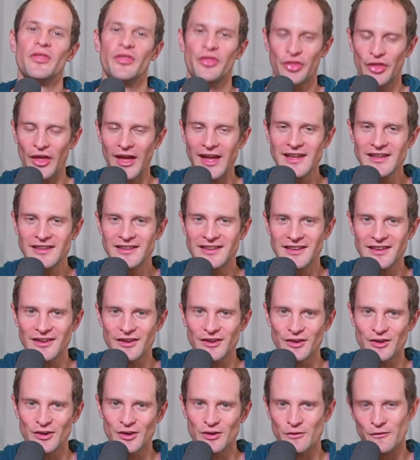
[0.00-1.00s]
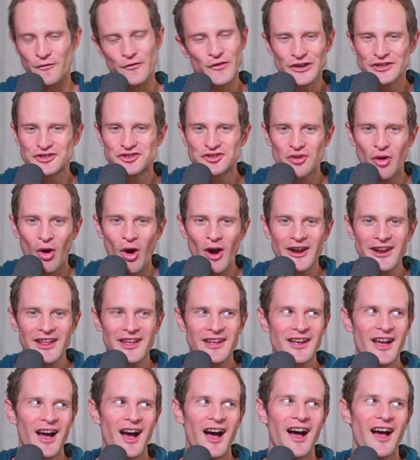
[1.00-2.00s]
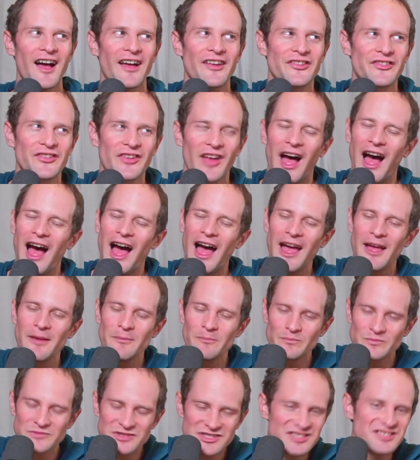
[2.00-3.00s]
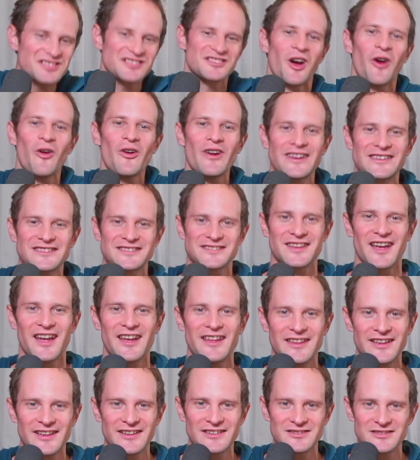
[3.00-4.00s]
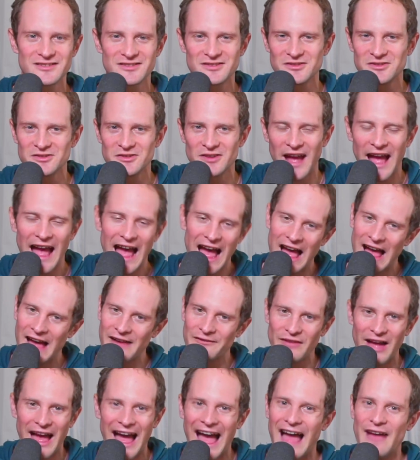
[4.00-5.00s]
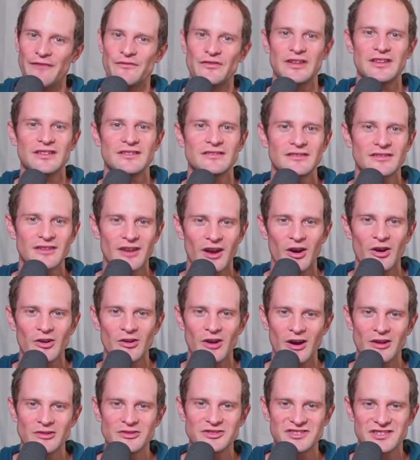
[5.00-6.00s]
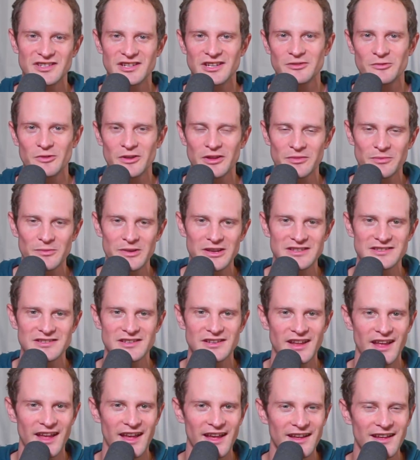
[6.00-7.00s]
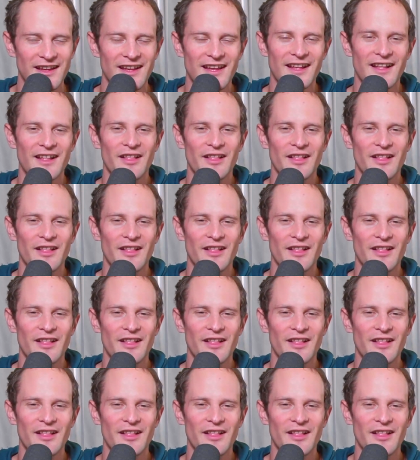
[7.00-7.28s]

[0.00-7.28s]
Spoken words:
Thank you for joining us. I'm so excited to have Evan co-hosting with me today.